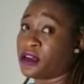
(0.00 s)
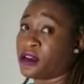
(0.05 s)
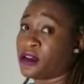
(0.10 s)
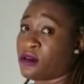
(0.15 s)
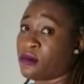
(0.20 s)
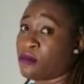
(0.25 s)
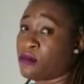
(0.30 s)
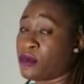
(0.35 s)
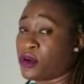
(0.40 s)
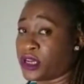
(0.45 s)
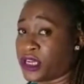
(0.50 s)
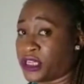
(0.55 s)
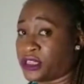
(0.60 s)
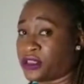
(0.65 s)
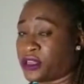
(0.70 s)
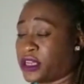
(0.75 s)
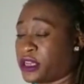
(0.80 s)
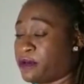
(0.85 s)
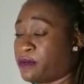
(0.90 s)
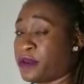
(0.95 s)
Monitor
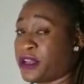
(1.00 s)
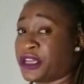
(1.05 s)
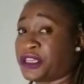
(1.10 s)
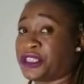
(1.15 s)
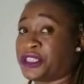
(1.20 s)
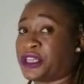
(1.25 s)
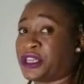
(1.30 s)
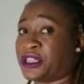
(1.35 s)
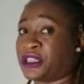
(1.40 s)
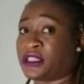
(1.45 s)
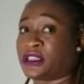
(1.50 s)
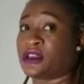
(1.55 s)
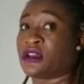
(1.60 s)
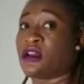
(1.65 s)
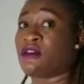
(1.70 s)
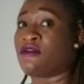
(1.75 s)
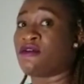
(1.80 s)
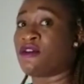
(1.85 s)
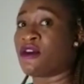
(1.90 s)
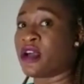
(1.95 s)
the patient
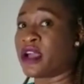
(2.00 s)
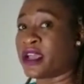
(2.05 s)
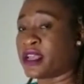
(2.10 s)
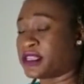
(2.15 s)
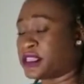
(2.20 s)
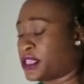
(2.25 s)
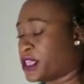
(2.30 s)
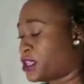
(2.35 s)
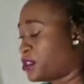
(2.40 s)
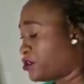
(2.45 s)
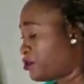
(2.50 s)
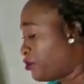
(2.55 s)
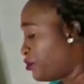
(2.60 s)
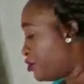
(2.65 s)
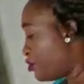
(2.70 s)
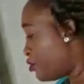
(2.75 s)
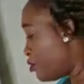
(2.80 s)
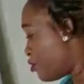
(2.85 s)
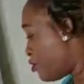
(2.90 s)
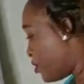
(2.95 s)
for excess
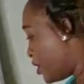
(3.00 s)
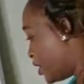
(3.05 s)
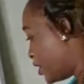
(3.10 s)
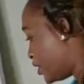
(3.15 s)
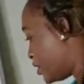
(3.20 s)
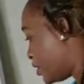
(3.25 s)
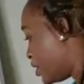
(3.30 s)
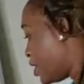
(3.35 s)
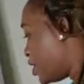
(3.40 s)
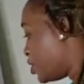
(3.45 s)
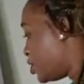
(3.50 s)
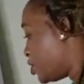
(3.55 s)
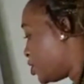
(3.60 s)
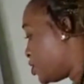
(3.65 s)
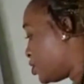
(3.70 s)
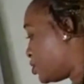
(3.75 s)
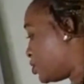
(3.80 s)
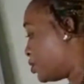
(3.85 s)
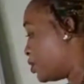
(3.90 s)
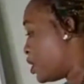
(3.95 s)
fluid
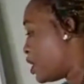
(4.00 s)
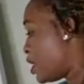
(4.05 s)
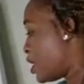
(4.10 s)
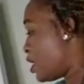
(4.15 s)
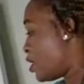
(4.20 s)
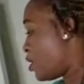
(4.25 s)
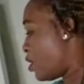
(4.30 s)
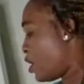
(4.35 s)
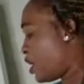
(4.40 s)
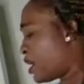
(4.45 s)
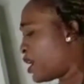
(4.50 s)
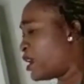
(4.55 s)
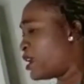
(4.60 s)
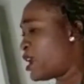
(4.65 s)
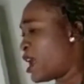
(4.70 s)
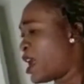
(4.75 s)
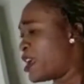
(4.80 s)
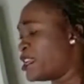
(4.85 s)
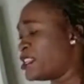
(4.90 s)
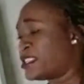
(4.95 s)
too. Okay,
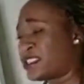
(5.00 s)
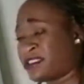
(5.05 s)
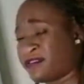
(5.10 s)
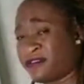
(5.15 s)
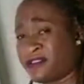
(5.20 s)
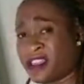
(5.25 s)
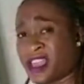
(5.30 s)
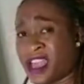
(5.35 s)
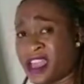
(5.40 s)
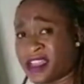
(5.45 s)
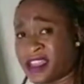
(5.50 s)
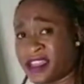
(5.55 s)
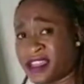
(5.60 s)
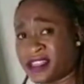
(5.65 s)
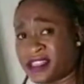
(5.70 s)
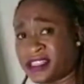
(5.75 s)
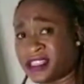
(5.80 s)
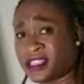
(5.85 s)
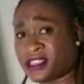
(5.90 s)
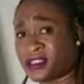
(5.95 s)
yeah, in severe
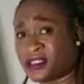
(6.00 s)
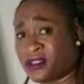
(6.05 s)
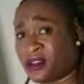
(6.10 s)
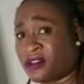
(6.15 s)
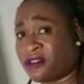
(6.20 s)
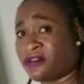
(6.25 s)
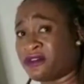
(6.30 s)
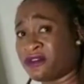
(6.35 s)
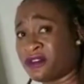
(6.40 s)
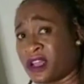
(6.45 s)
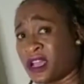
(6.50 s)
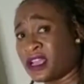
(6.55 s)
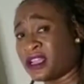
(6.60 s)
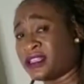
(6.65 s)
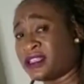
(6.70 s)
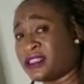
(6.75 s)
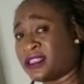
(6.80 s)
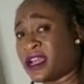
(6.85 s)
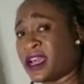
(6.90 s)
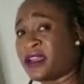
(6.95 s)
cases of
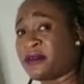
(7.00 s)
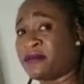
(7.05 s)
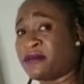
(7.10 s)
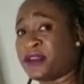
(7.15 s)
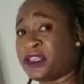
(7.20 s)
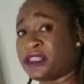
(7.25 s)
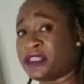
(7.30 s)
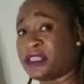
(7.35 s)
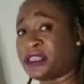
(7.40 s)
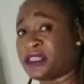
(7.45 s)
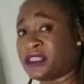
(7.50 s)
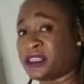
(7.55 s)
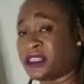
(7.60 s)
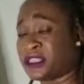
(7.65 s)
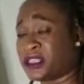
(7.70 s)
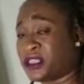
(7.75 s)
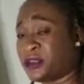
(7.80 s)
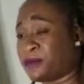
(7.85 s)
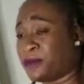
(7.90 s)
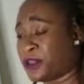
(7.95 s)
diabetes
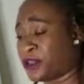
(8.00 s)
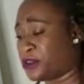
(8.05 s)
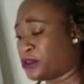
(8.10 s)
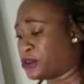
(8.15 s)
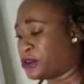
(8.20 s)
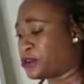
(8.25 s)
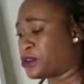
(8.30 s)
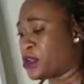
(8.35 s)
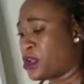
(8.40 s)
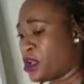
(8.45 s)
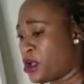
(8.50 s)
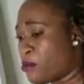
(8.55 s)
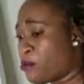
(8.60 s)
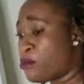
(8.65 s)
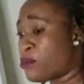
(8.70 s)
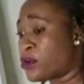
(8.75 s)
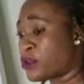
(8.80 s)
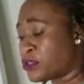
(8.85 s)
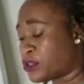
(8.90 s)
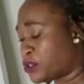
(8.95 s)
insipidus,
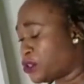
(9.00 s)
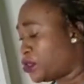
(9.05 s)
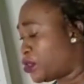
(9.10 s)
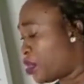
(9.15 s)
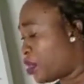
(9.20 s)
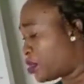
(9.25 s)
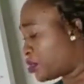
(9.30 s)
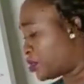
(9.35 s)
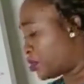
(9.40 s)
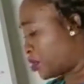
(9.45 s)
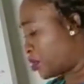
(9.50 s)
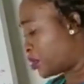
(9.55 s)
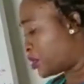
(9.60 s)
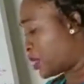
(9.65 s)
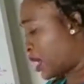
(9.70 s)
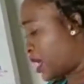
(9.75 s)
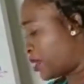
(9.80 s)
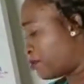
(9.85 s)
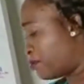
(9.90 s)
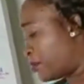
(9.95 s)
most doctors
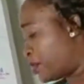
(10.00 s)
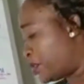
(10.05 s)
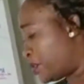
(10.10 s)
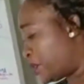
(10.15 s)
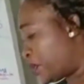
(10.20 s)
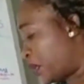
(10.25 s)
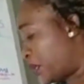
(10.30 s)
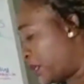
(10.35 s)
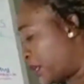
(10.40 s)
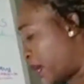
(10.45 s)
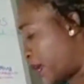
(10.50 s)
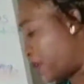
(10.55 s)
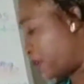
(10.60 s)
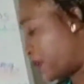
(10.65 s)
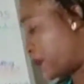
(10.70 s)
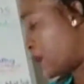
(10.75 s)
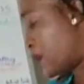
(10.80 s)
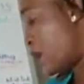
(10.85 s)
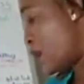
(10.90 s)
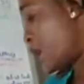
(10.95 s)

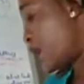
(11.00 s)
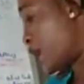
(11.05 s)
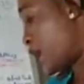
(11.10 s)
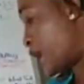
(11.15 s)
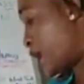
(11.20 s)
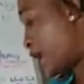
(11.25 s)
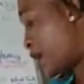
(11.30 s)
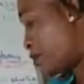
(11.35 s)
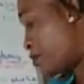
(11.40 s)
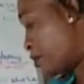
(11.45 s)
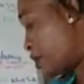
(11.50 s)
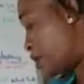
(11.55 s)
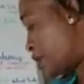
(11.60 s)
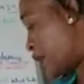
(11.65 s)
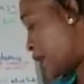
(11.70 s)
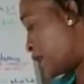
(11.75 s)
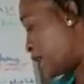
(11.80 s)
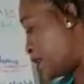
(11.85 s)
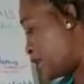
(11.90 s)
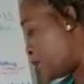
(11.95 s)
can
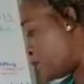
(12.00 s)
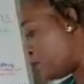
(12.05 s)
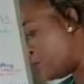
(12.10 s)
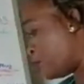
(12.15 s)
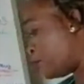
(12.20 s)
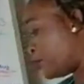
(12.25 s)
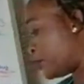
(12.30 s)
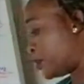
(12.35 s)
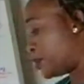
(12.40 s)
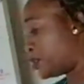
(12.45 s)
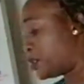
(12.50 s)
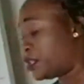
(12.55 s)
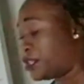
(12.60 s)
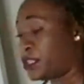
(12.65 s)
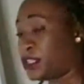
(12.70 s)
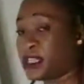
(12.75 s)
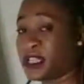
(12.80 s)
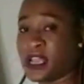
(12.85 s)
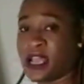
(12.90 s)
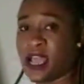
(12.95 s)
administer
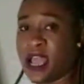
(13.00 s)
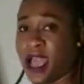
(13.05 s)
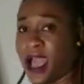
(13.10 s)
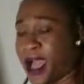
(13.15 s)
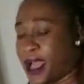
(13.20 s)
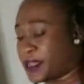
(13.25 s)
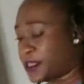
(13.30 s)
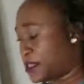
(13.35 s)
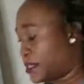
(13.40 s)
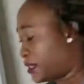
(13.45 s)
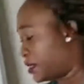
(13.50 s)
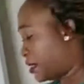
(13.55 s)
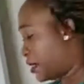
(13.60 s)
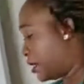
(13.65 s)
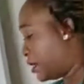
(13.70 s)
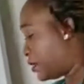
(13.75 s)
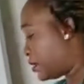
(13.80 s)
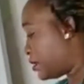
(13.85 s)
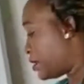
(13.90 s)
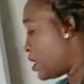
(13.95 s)
desmopressin
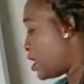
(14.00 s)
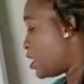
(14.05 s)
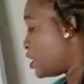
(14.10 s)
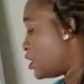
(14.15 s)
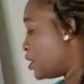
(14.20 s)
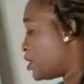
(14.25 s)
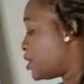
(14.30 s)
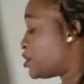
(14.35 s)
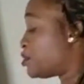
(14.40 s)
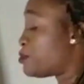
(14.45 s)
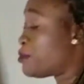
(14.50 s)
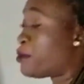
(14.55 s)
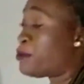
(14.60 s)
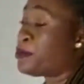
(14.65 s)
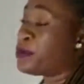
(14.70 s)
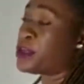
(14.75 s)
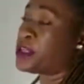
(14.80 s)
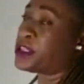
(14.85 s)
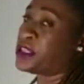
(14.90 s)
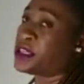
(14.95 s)
acetate.
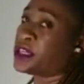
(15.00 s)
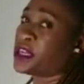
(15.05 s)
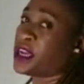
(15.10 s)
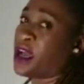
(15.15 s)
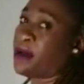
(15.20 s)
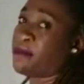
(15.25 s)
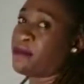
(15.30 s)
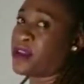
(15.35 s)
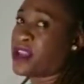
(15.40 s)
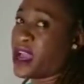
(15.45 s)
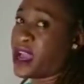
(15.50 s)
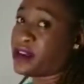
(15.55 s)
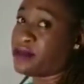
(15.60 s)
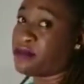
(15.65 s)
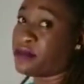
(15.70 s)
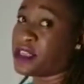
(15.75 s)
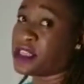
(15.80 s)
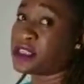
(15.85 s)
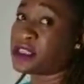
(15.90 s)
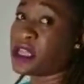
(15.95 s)
Desmopressin can be
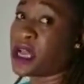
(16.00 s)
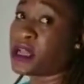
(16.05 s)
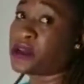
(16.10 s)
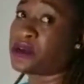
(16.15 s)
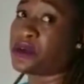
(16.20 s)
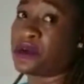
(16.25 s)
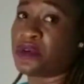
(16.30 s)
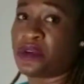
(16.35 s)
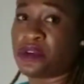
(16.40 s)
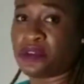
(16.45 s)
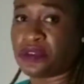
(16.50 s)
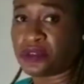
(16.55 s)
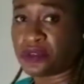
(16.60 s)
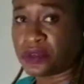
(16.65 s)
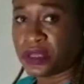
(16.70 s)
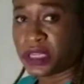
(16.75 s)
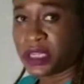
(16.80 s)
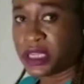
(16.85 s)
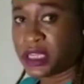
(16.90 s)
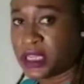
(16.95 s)
administered
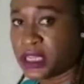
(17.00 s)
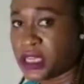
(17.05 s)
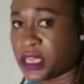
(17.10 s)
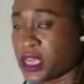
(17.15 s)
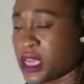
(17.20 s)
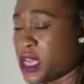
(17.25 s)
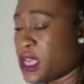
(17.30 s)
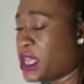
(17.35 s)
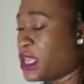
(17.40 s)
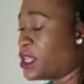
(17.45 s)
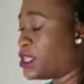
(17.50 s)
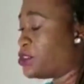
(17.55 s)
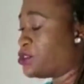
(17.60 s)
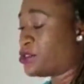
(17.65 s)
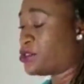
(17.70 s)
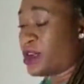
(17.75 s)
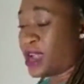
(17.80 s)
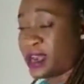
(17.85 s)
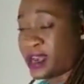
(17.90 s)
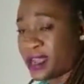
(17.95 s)
orally,
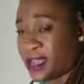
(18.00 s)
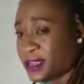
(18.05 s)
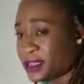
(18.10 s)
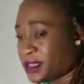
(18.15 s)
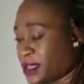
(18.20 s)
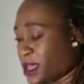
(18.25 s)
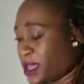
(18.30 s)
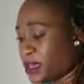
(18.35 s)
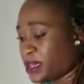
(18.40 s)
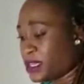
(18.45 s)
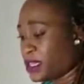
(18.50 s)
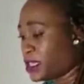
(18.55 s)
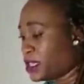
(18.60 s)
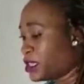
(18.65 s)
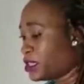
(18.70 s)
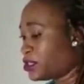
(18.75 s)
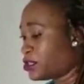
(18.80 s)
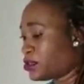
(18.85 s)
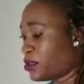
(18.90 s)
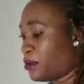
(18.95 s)
intranasally,
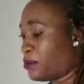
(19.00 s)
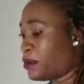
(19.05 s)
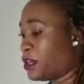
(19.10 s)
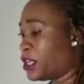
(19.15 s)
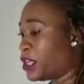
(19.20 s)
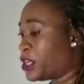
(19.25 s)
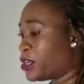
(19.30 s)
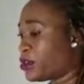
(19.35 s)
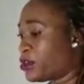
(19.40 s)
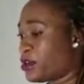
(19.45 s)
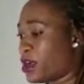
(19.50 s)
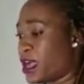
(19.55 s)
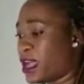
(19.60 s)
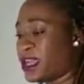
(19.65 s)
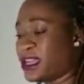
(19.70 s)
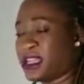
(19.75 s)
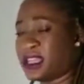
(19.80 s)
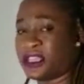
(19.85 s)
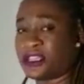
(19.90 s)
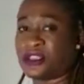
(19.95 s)

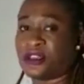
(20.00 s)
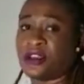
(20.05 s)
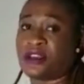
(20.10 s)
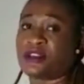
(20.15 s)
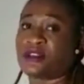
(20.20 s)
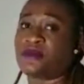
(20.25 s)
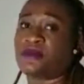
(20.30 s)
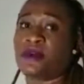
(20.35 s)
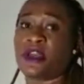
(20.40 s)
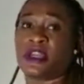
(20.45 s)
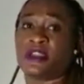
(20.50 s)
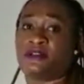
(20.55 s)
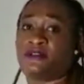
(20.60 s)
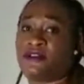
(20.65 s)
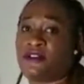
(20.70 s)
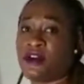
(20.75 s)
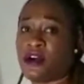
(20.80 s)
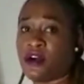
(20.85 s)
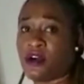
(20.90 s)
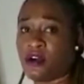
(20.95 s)
sublingually, just many
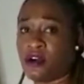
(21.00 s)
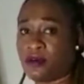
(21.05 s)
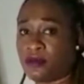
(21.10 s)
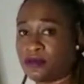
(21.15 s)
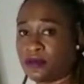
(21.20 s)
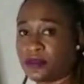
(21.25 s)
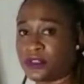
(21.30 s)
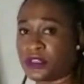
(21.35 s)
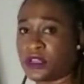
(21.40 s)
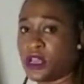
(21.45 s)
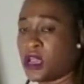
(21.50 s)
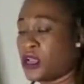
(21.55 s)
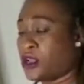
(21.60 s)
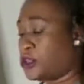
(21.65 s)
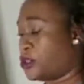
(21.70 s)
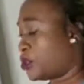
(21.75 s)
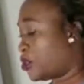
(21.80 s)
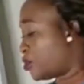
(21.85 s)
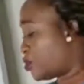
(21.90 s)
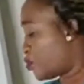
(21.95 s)
forms.
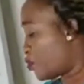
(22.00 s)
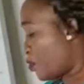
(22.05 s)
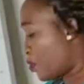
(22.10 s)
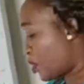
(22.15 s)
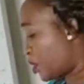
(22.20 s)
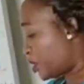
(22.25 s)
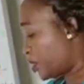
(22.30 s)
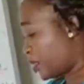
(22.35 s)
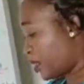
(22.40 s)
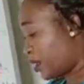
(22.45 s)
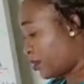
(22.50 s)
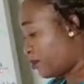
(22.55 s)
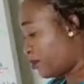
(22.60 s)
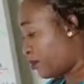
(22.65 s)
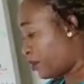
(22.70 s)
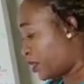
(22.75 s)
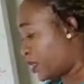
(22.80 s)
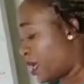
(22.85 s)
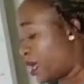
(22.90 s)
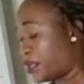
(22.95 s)
Just watch out for
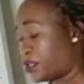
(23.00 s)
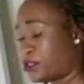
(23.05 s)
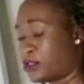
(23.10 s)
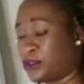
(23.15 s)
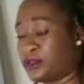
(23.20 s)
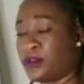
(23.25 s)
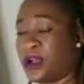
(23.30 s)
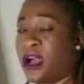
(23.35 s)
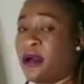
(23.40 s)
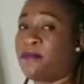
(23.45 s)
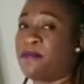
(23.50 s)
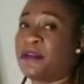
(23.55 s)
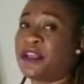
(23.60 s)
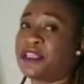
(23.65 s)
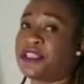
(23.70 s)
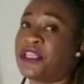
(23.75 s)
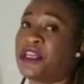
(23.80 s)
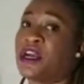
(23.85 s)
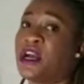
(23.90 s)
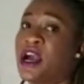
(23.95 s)
that too, and
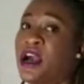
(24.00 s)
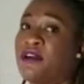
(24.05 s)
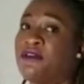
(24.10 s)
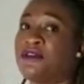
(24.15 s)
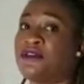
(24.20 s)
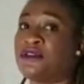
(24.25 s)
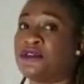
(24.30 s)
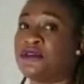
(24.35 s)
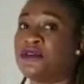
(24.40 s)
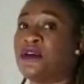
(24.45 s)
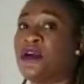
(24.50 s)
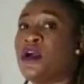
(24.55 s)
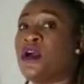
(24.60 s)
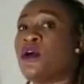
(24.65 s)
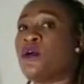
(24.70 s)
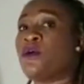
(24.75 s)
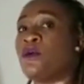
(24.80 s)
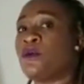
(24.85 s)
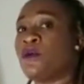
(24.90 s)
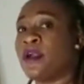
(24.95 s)
patients have to
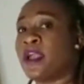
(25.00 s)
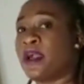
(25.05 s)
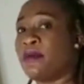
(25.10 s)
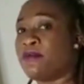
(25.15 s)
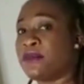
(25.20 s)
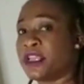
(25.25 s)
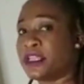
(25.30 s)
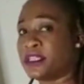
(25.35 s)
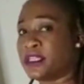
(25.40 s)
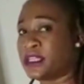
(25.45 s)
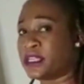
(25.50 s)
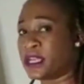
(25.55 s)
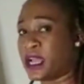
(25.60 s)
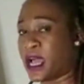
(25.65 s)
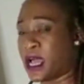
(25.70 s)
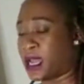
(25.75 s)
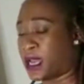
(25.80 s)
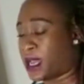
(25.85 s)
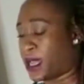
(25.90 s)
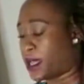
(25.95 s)
wear medic
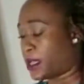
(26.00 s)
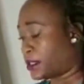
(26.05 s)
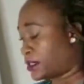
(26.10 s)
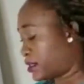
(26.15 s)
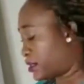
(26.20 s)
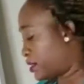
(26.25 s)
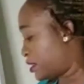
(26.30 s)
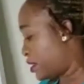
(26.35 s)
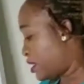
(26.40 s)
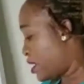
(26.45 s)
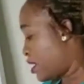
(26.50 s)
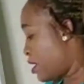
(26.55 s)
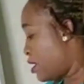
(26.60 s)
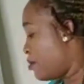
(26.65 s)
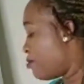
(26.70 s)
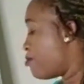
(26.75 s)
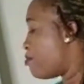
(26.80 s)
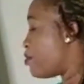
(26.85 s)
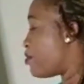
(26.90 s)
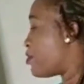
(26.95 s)
alert
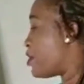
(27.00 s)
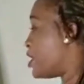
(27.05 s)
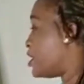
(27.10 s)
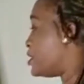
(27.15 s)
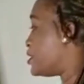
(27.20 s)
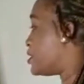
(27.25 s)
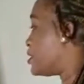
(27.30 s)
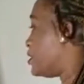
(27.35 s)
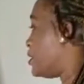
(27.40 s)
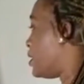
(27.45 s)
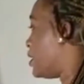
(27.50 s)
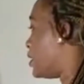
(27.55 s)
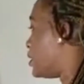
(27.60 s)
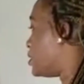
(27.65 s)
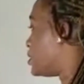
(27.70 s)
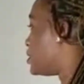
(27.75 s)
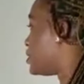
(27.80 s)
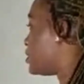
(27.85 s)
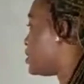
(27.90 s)
bracelet.